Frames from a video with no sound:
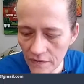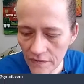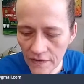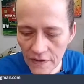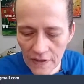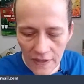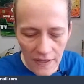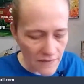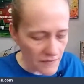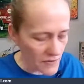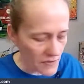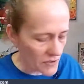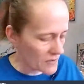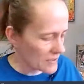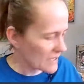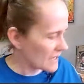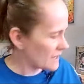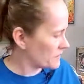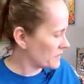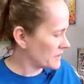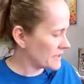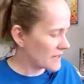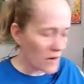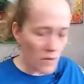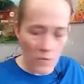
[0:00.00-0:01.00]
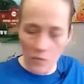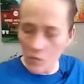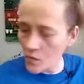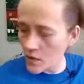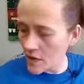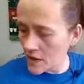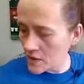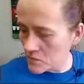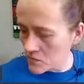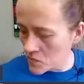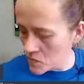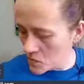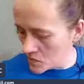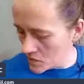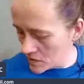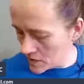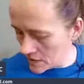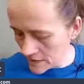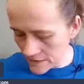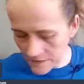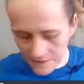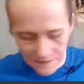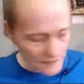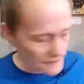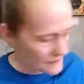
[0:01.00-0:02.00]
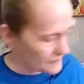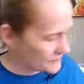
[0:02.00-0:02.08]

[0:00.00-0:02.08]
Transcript: five. Okay, we got one more.